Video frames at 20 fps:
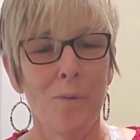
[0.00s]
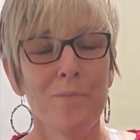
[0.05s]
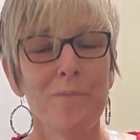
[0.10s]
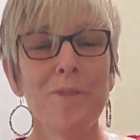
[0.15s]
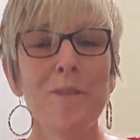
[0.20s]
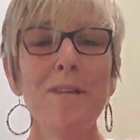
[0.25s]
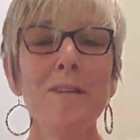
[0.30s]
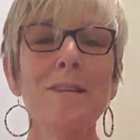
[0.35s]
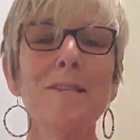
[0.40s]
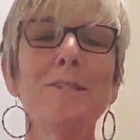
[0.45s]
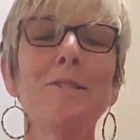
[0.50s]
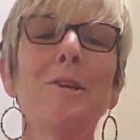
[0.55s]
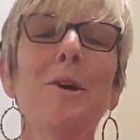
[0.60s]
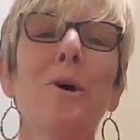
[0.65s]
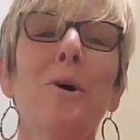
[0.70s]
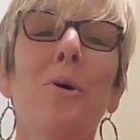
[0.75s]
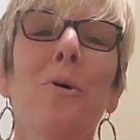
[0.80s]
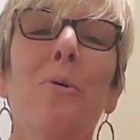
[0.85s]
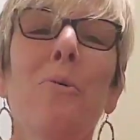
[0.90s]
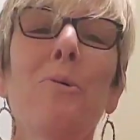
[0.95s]
this
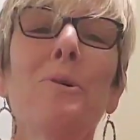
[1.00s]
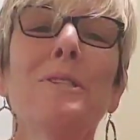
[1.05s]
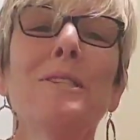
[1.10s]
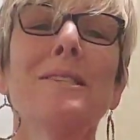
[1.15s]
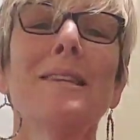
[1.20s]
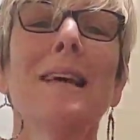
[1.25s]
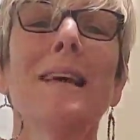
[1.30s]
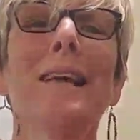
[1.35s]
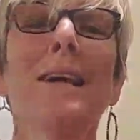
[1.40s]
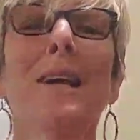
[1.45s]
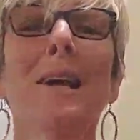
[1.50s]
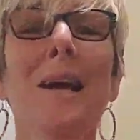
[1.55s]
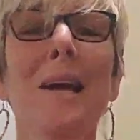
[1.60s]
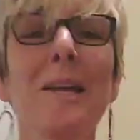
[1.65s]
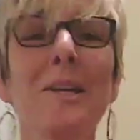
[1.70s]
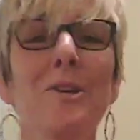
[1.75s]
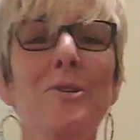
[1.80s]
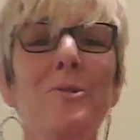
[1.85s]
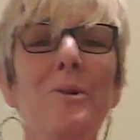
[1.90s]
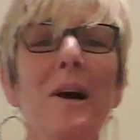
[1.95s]
was like,
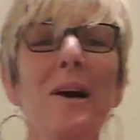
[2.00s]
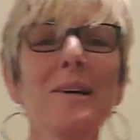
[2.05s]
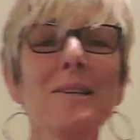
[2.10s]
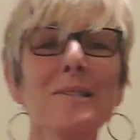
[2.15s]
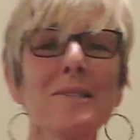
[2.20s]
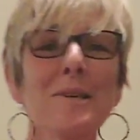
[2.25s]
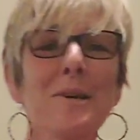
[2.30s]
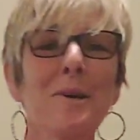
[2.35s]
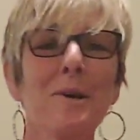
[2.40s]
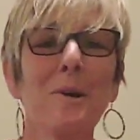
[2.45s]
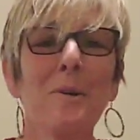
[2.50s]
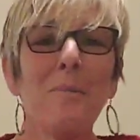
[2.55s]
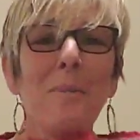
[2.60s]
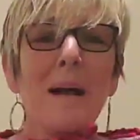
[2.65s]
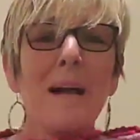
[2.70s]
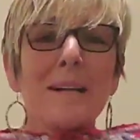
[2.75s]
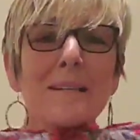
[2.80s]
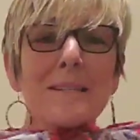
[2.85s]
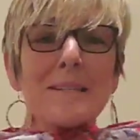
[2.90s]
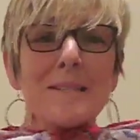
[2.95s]
you guys can go
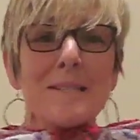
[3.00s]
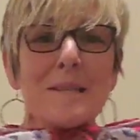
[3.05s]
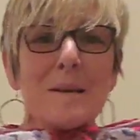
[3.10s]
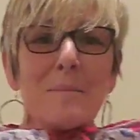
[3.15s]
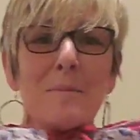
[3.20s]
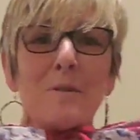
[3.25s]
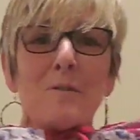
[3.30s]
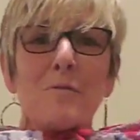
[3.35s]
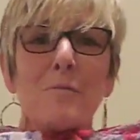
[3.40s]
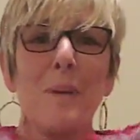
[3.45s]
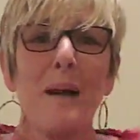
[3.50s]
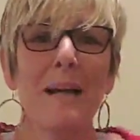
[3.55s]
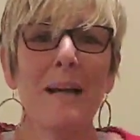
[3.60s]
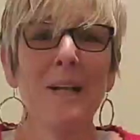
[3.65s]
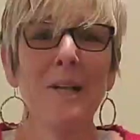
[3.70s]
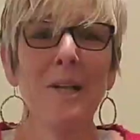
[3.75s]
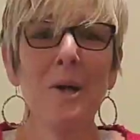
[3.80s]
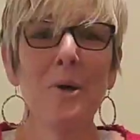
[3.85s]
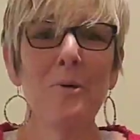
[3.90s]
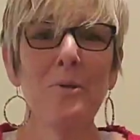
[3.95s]
back to some of my
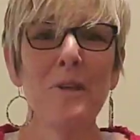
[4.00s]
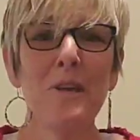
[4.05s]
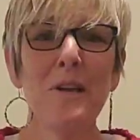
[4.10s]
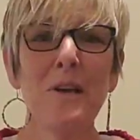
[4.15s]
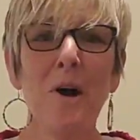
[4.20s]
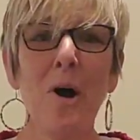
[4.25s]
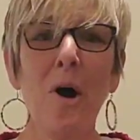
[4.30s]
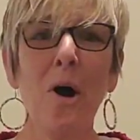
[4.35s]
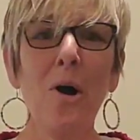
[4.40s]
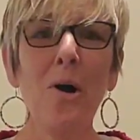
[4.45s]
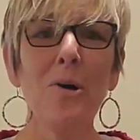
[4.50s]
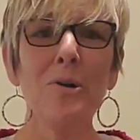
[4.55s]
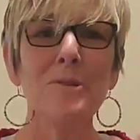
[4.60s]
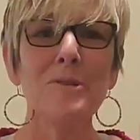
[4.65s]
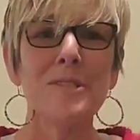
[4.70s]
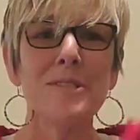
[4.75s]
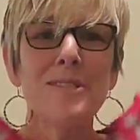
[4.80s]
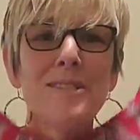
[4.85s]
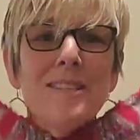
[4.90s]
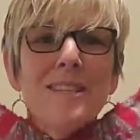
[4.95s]
clothing
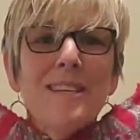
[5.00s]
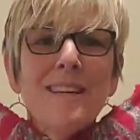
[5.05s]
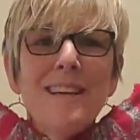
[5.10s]
hauls,